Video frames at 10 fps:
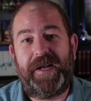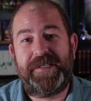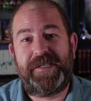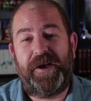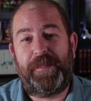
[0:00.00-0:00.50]

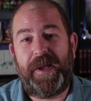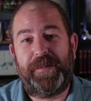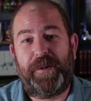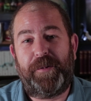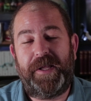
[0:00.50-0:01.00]
And so to be
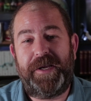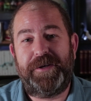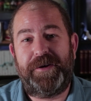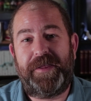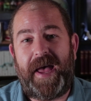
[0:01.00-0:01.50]
able to really
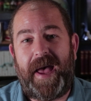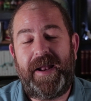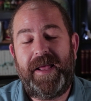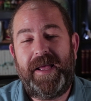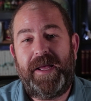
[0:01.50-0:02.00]
do that,
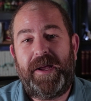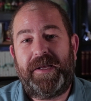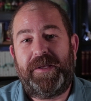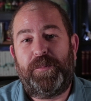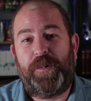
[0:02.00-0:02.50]

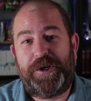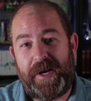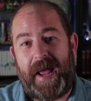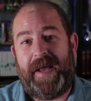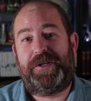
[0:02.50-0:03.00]
we
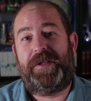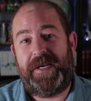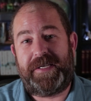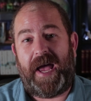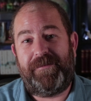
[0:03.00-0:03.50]
should
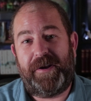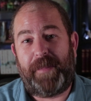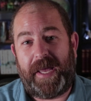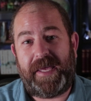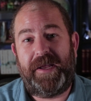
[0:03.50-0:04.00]
actually dive into
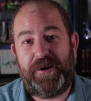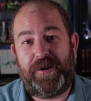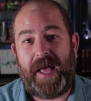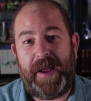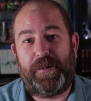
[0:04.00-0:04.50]
my Kindle
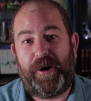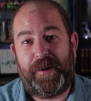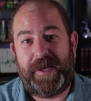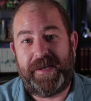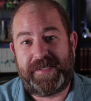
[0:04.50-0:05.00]
library,
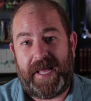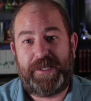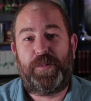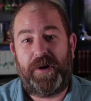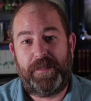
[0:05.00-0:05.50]
because
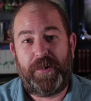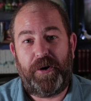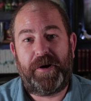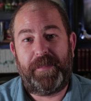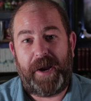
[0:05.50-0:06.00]
that's where the
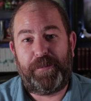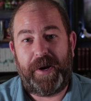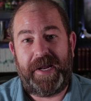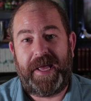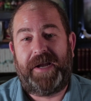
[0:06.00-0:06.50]
bulk of my
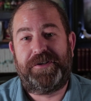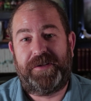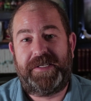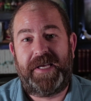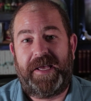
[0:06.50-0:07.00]
reading
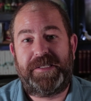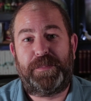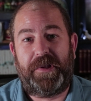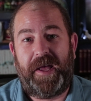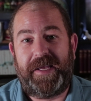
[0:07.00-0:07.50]
actually takes
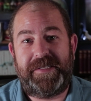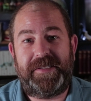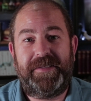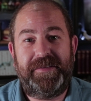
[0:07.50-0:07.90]
place.